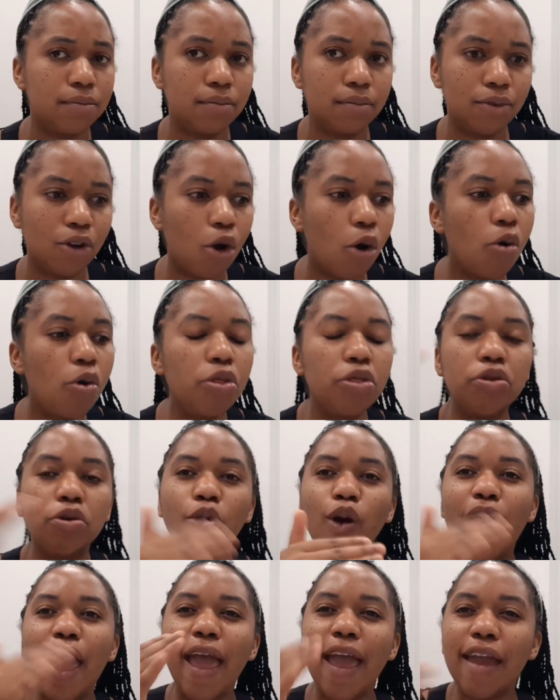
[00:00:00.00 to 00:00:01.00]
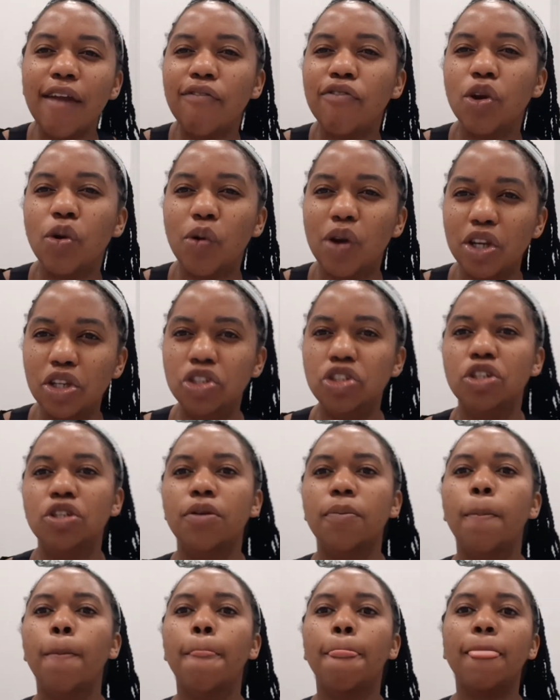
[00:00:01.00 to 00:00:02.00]
go through every question
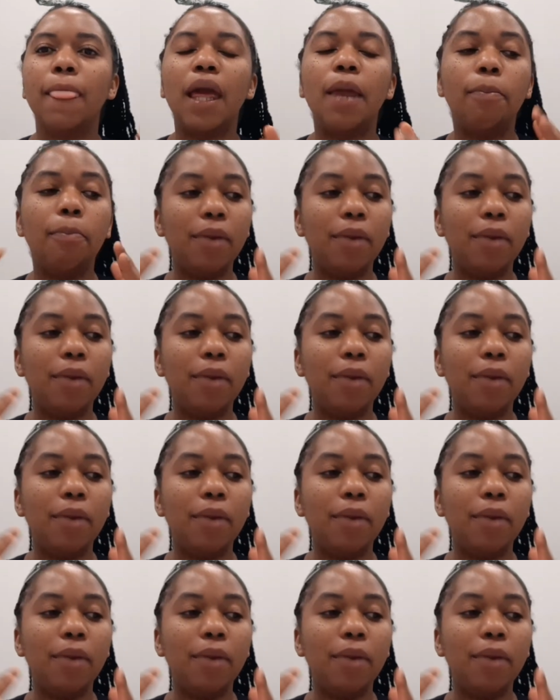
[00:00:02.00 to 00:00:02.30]
and